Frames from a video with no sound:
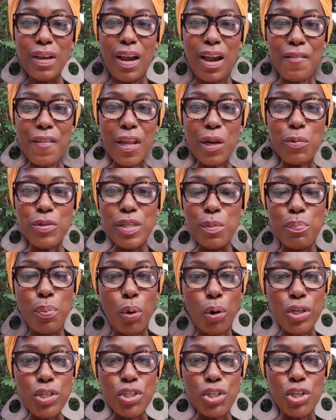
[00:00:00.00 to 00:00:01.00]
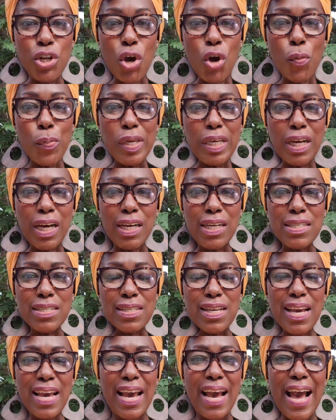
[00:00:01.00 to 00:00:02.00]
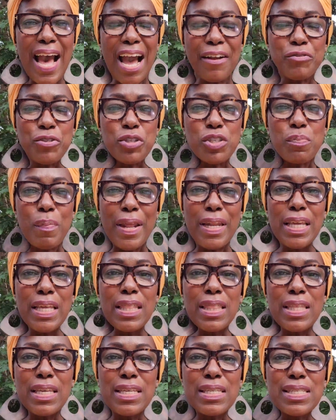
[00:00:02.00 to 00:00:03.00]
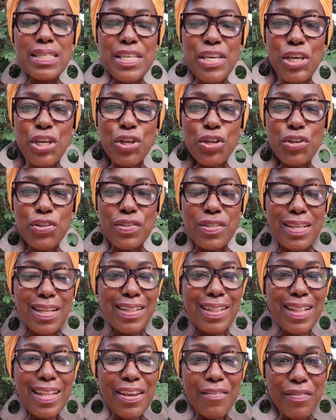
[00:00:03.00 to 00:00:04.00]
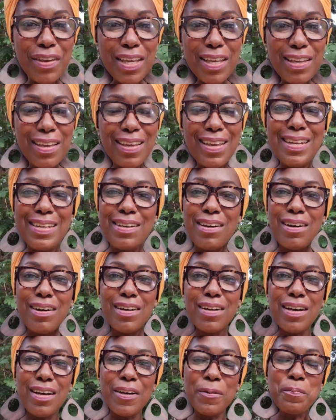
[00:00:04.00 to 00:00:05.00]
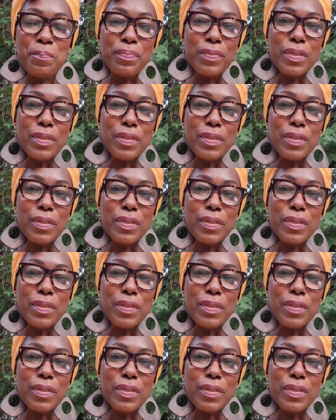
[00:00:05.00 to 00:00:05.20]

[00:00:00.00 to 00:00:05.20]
I thought it was important to know because after spending these years living in Ghana,